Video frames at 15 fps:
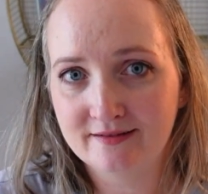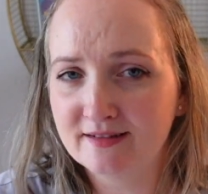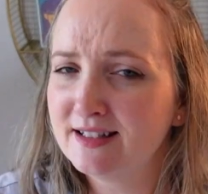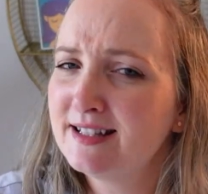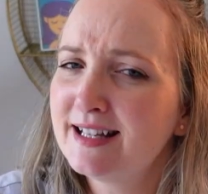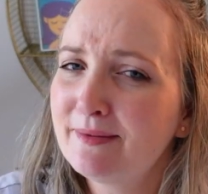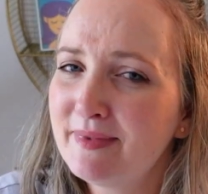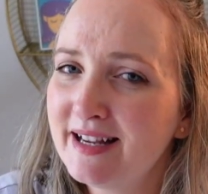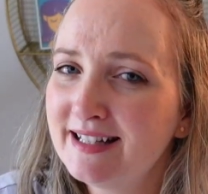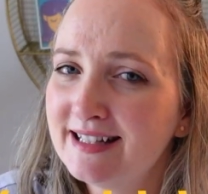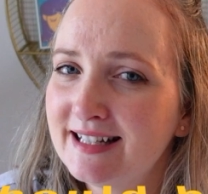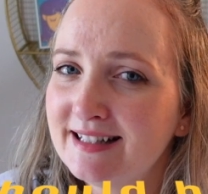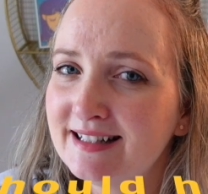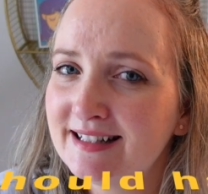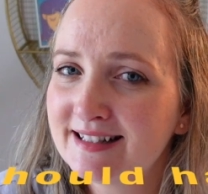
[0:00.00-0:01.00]
Does that make
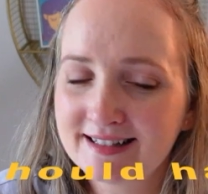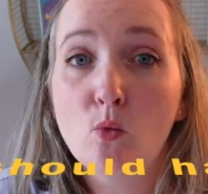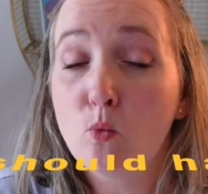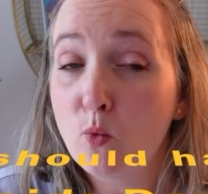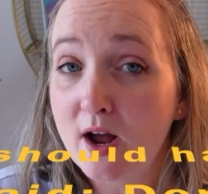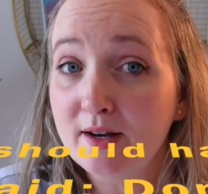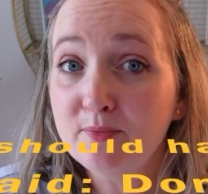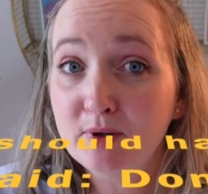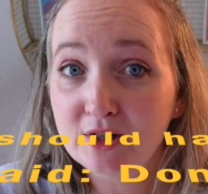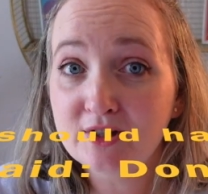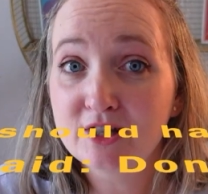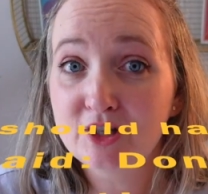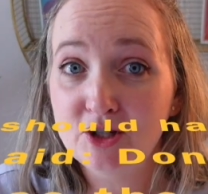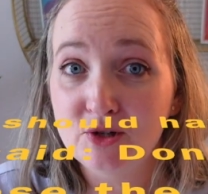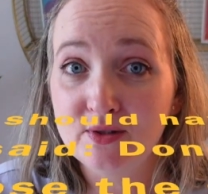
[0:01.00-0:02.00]
sense? One
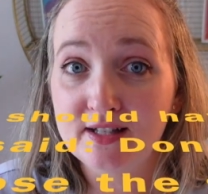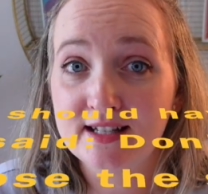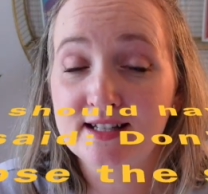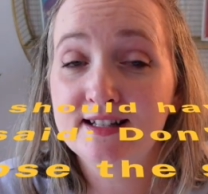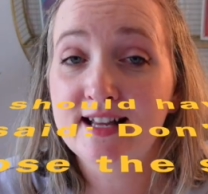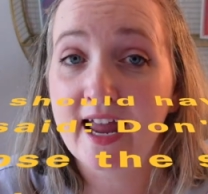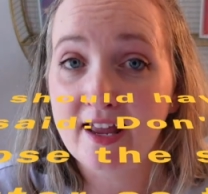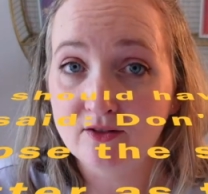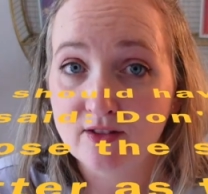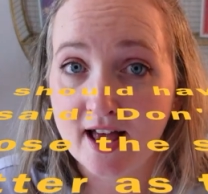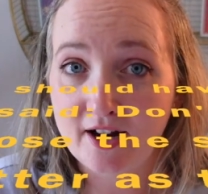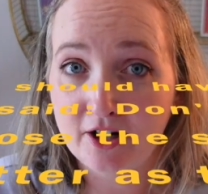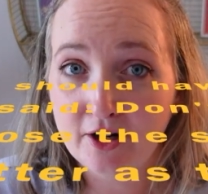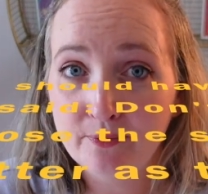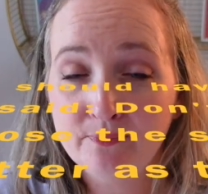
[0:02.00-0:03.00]
person chooses a
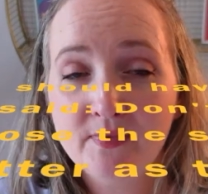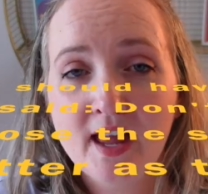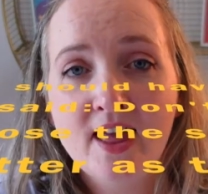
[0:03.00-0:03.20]
letter.